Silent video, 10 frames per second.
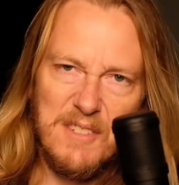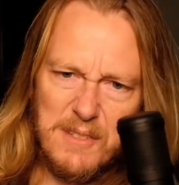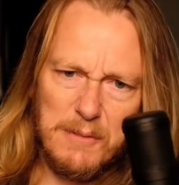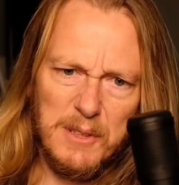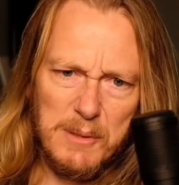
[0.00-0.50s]
they're
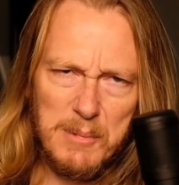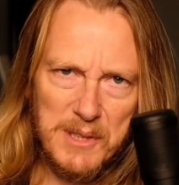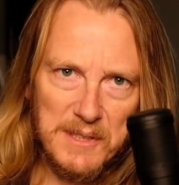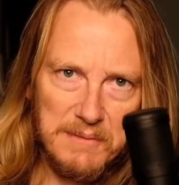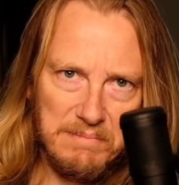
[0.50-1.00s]
really
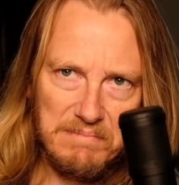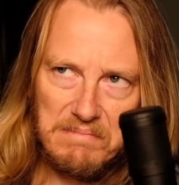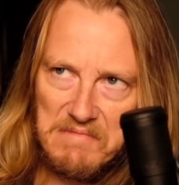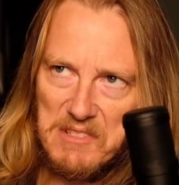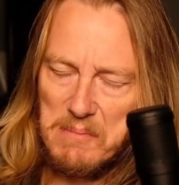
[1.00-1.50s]
pretty
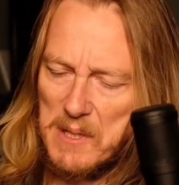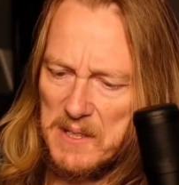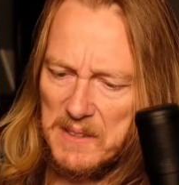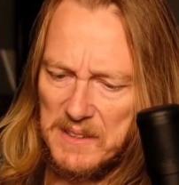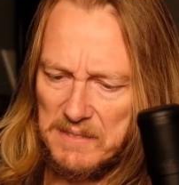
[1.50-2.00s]

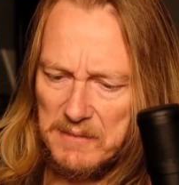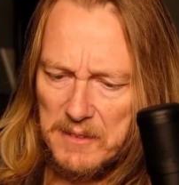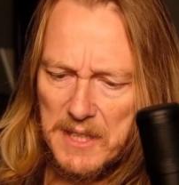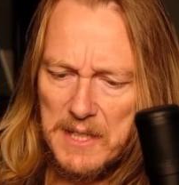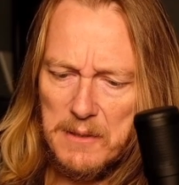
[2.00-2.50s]
small and
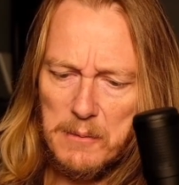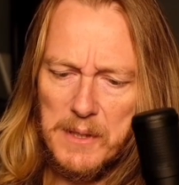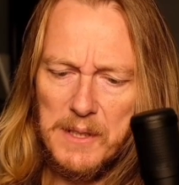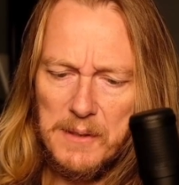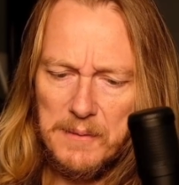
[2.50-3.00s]
kind of
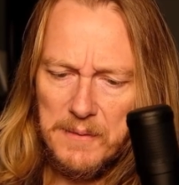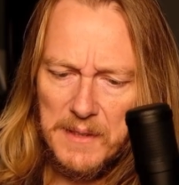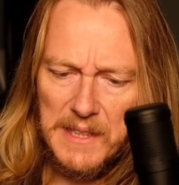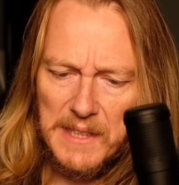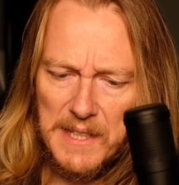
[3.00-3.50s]
weird.
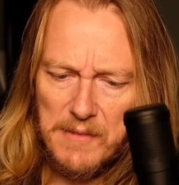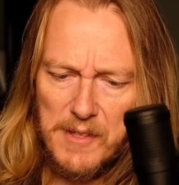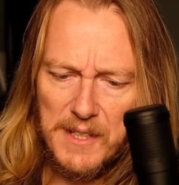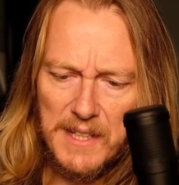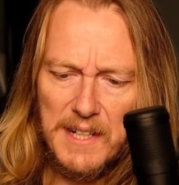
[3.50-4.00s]
And I
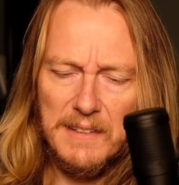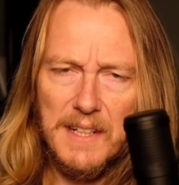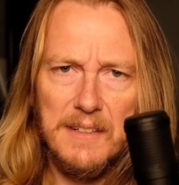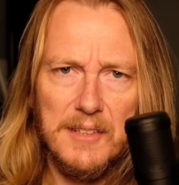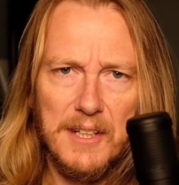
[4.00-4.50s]
think I
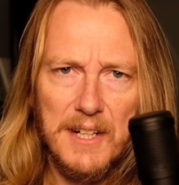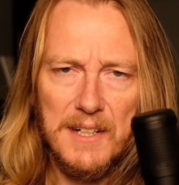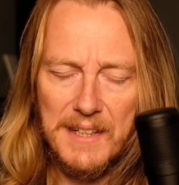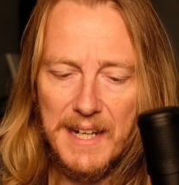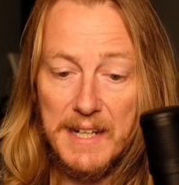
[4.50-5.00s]
like the
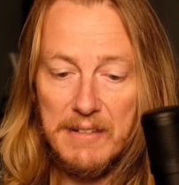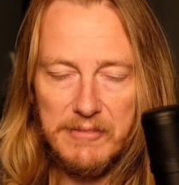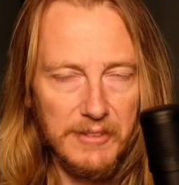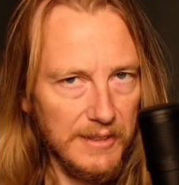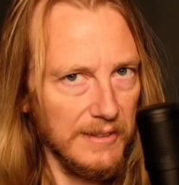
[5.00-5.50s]
concave